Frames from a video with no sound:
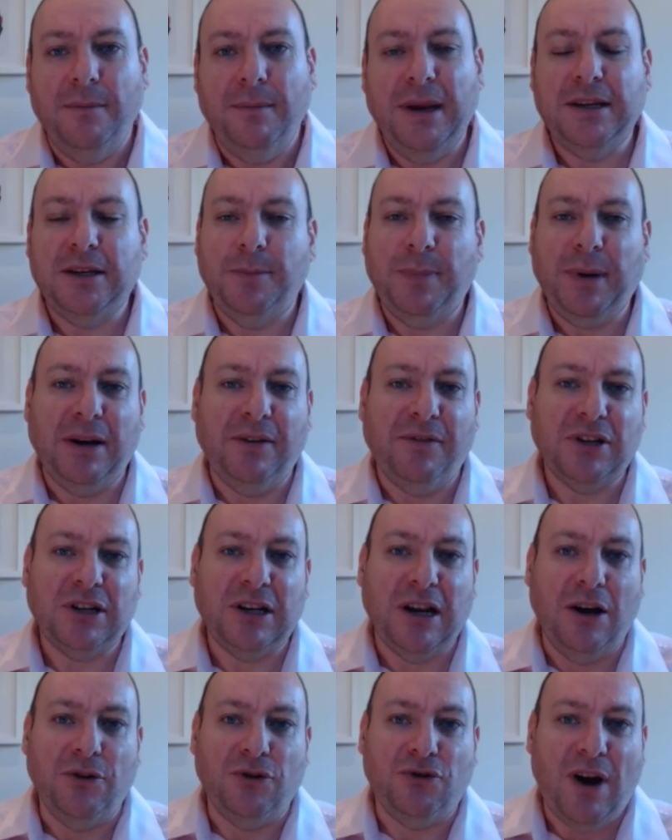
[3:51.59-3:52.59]
It's a bit of a
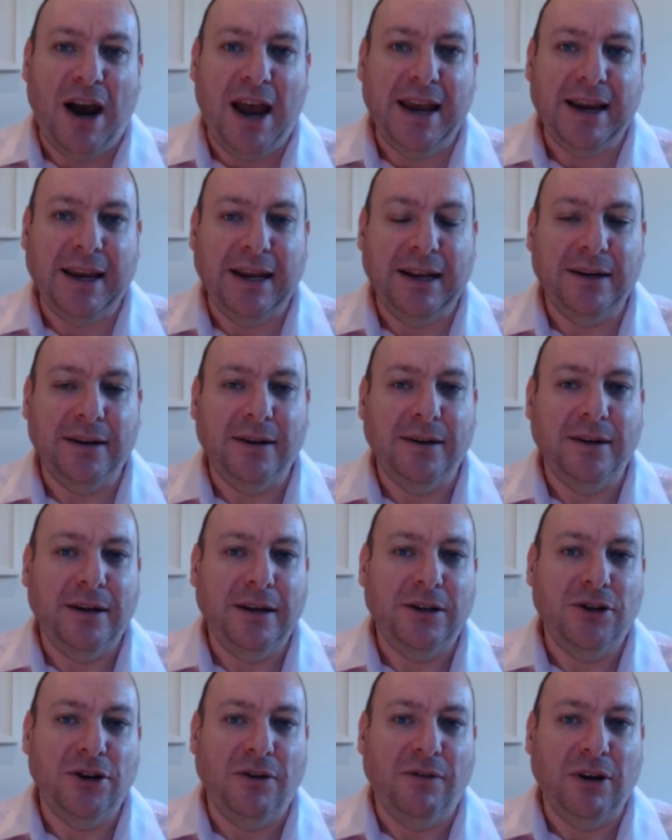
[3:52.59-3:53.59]
slow drag in
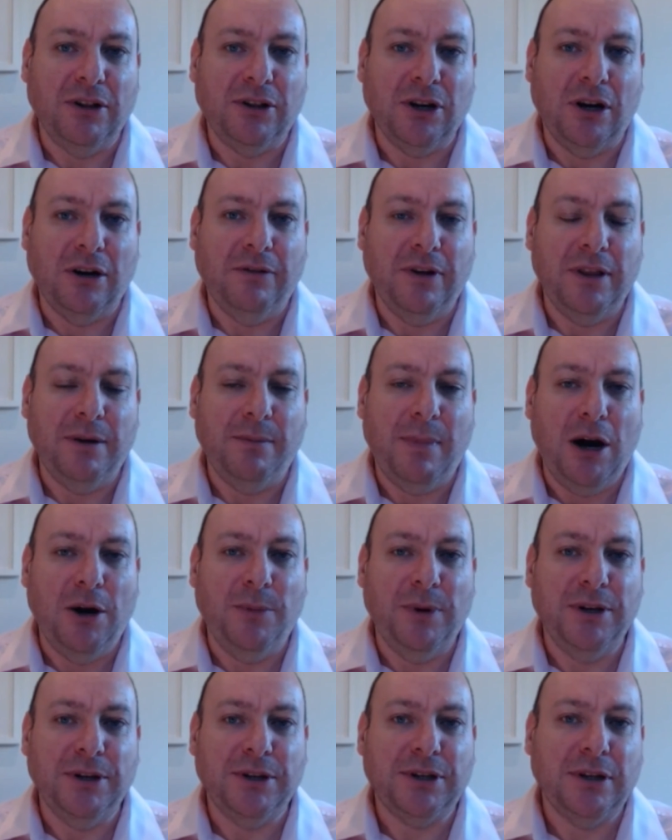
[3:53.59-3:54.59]
Eurodollar at the
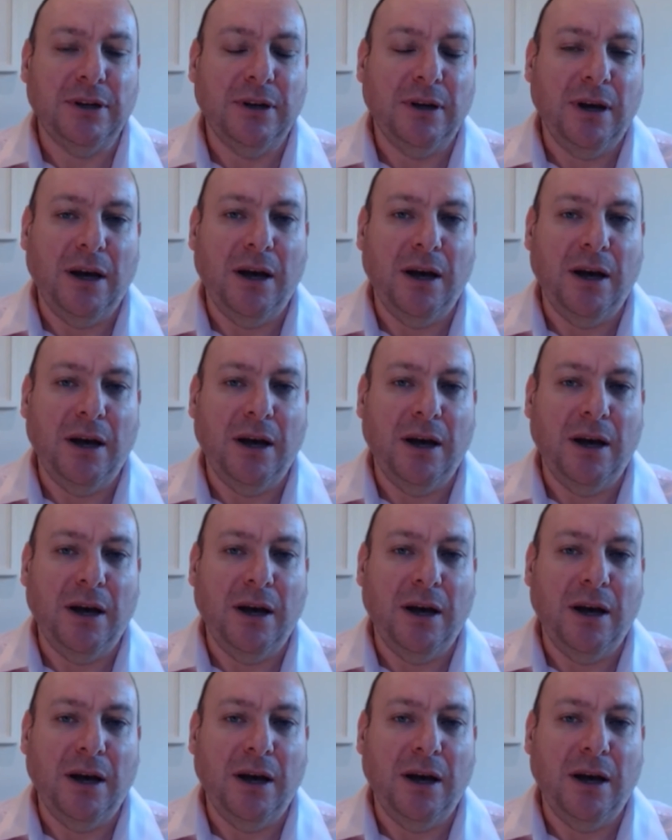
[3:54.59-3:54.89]
moment.